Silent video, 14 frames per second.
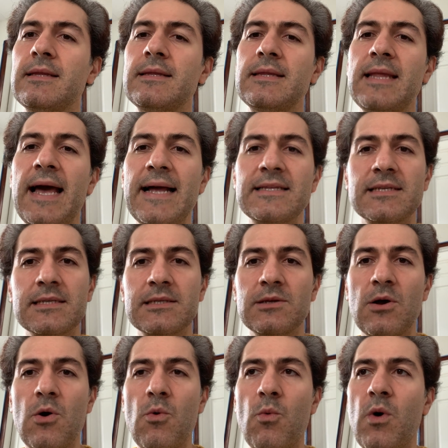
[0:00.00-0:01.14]
that's
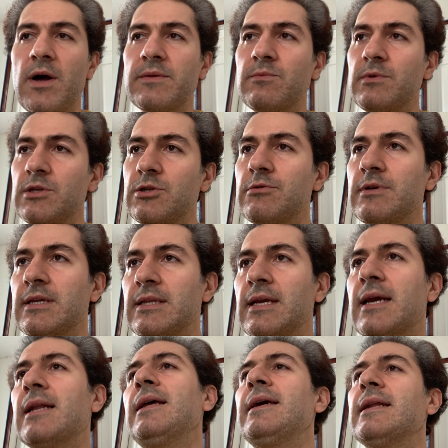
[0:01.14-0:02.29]
what we do in the
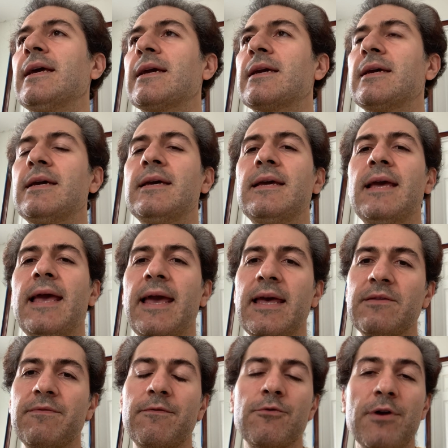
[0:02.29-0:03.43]
clinic.
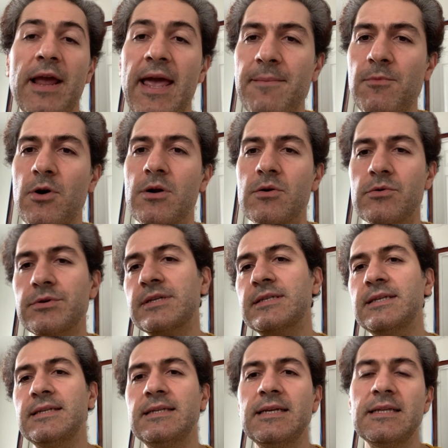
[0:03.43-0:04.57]
And for MR or
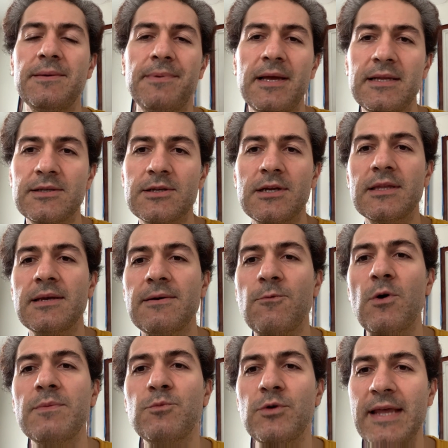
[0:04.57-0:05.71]
CT, depends on
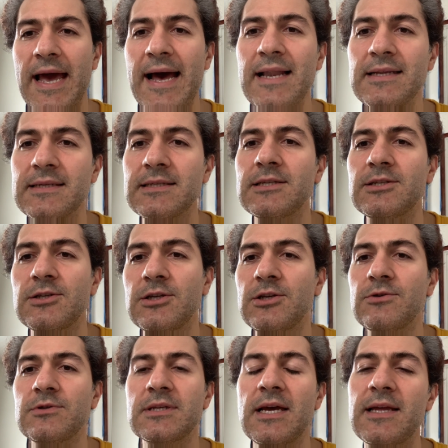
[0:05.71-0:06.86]
what modality to
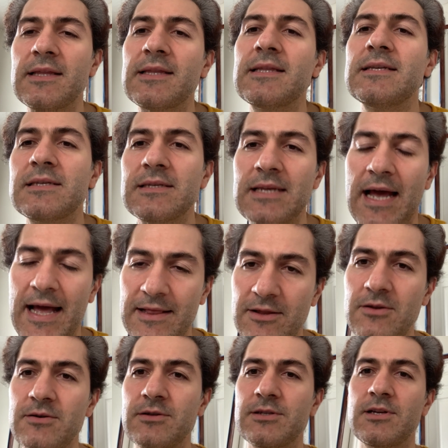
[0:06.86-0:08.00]
use. That this is
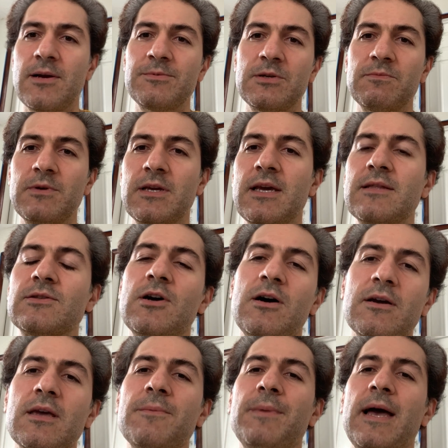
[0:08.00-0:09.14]
another subject we can
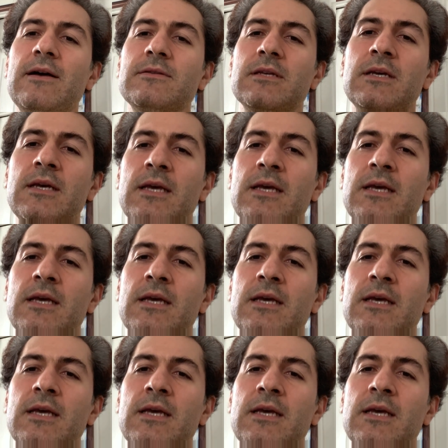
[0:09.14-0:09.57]
talk about.